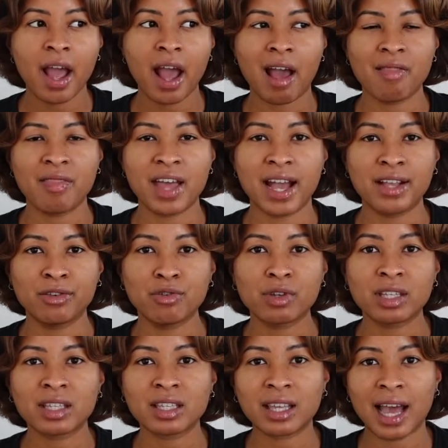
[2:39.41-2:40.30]
and then you
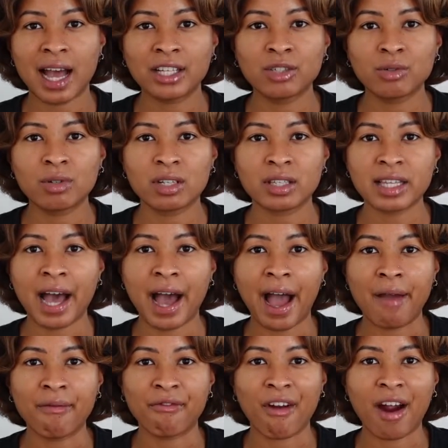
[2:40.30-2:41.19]
can schedule a
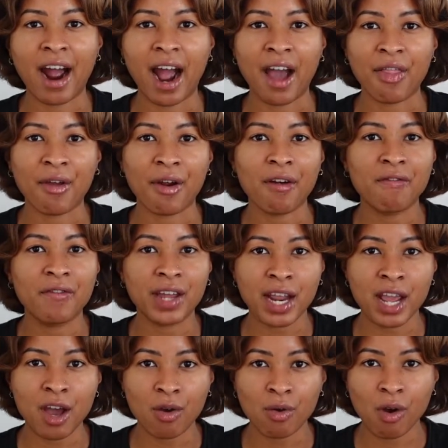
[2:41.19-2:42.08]
time for either a
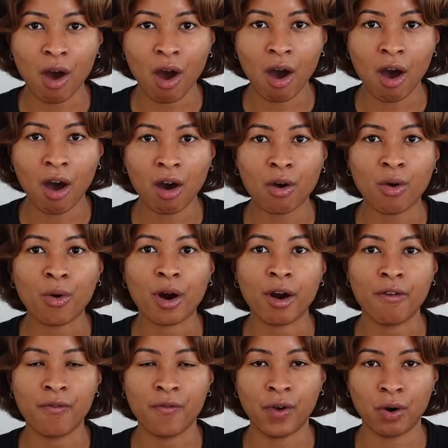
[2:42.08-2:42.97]
video call
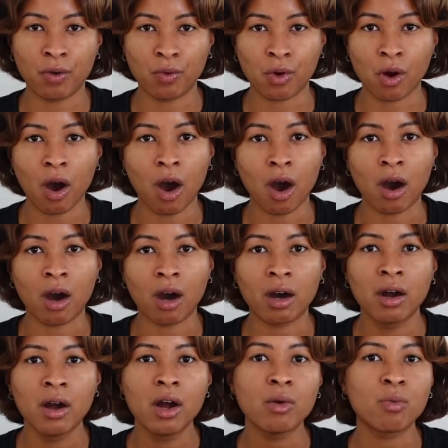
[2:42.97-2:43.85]
or a phone
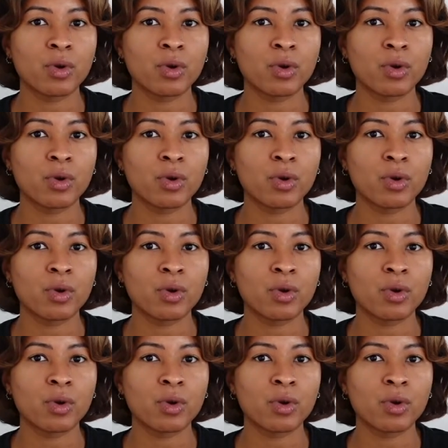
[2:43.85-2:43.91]
call